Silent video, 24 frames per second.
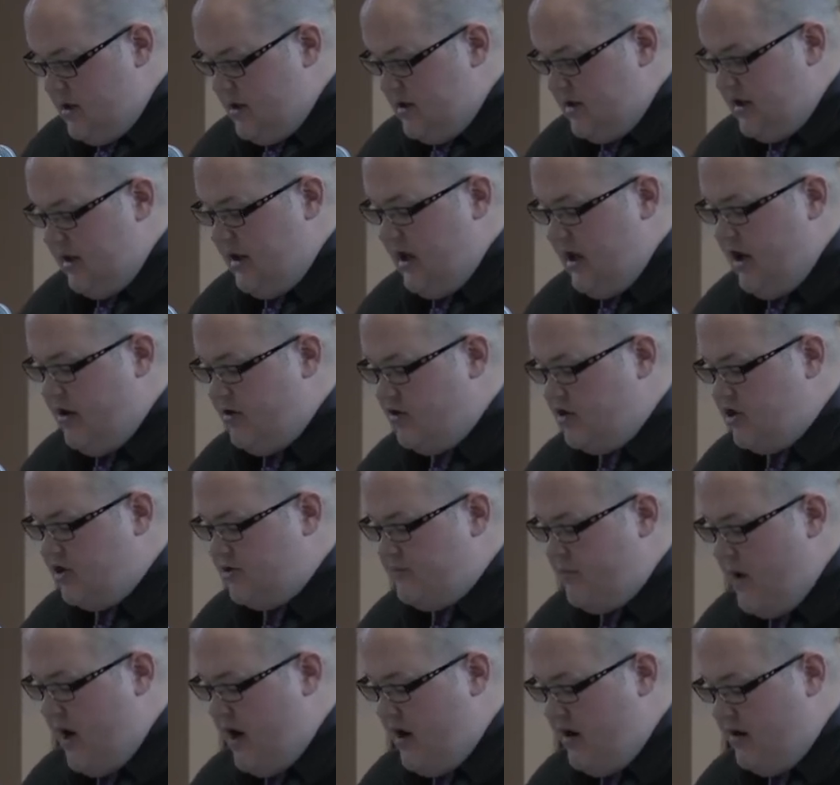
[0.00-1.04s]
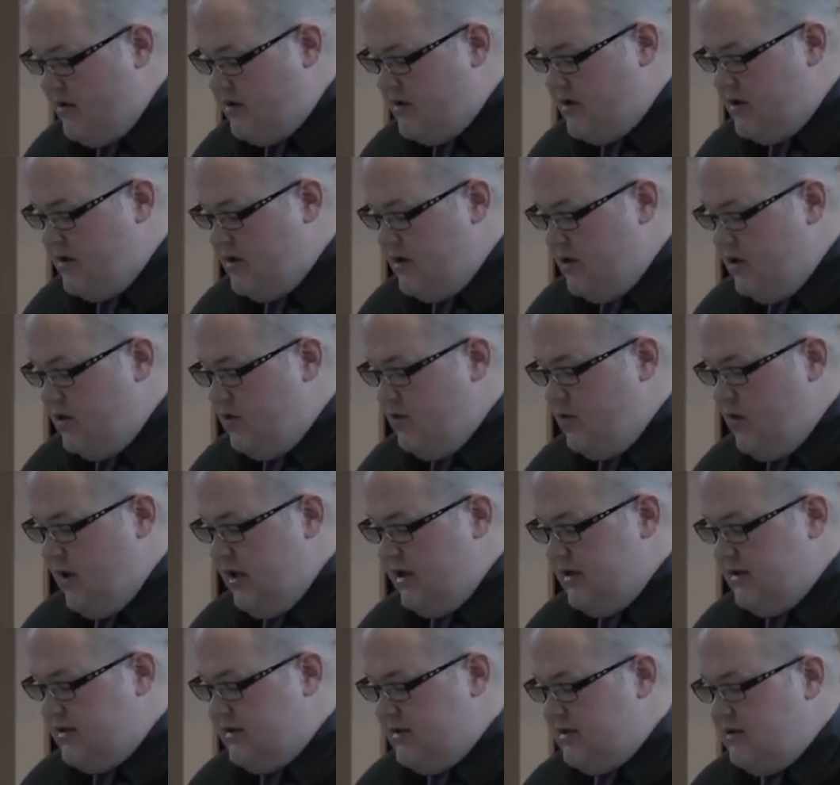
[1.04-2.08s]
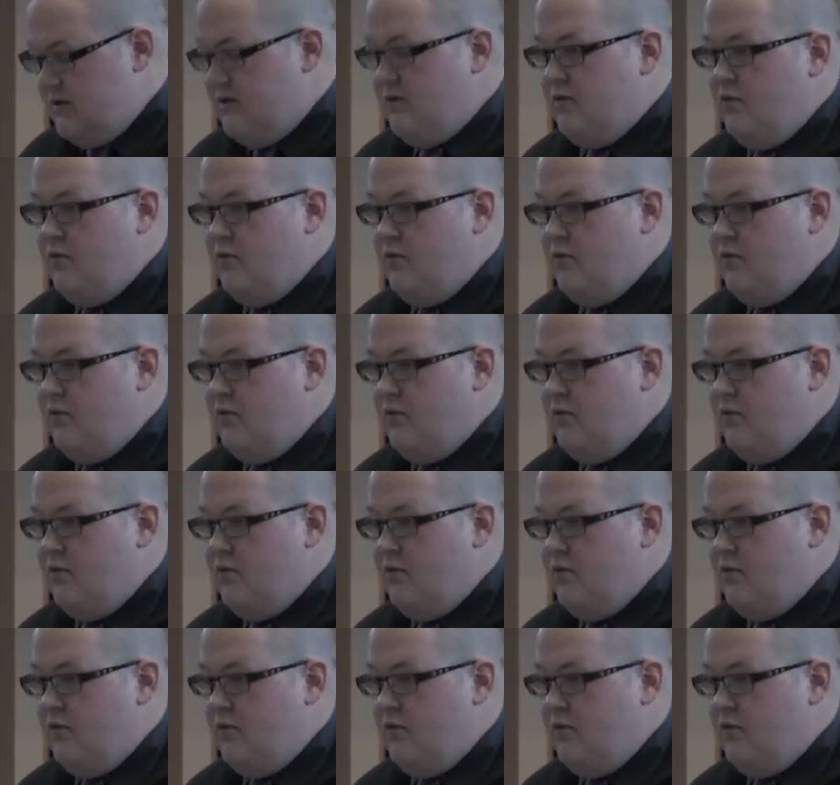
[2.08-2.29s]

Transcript: The largest part was